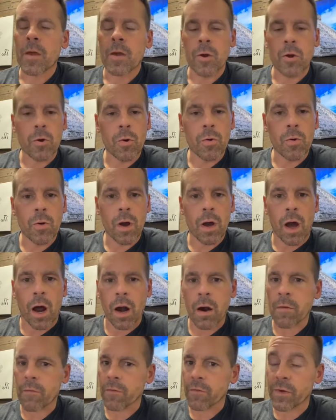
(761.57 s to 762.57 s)
who
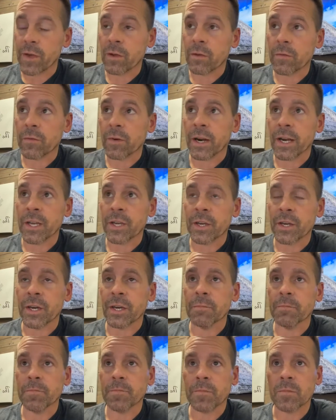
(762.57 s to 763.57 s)
aren't feeling very
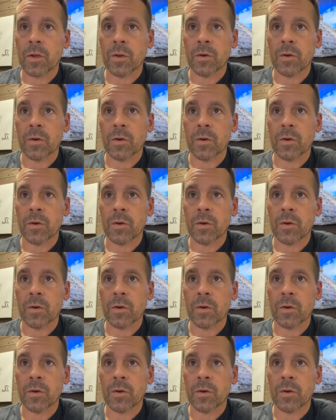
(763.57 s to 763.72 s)
good,